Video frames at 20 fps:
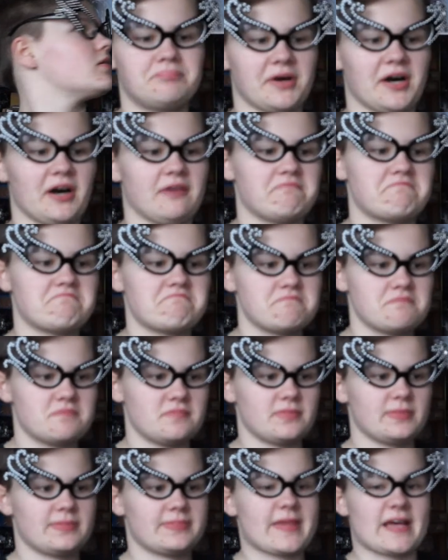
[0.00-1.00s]
but
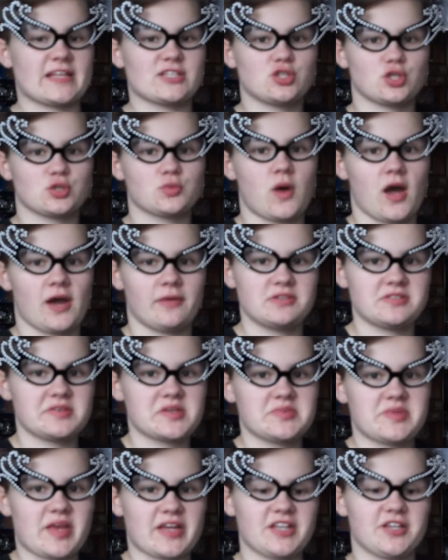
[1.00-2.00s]
that's just what I was
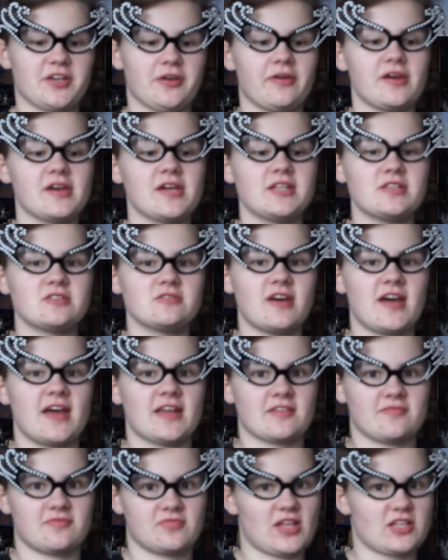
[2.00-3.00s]
expecting going into it, and
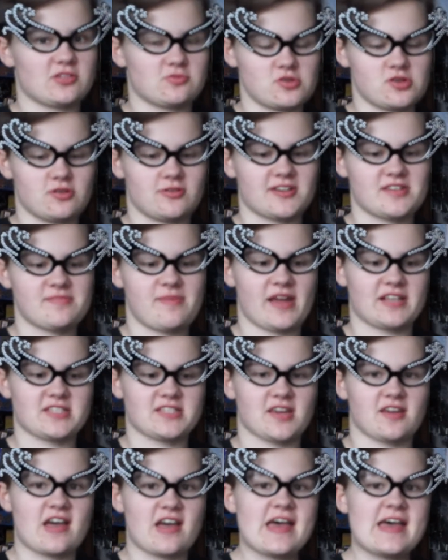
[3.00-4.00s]
if that's what you're
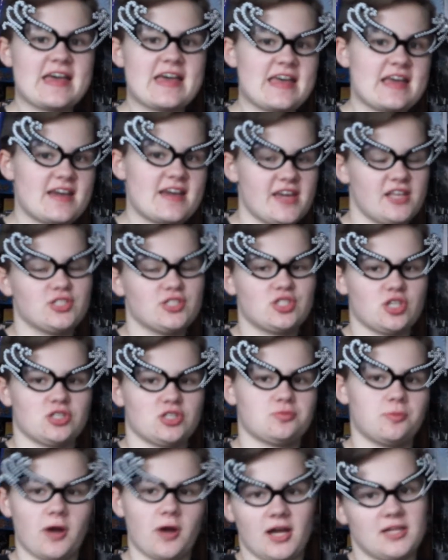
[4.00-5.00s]
expecting, it's
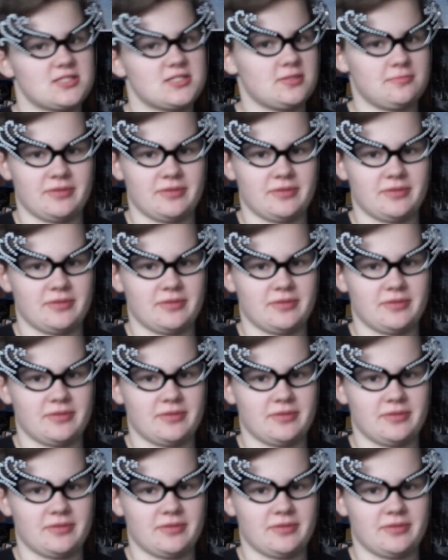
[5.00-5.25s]
just words and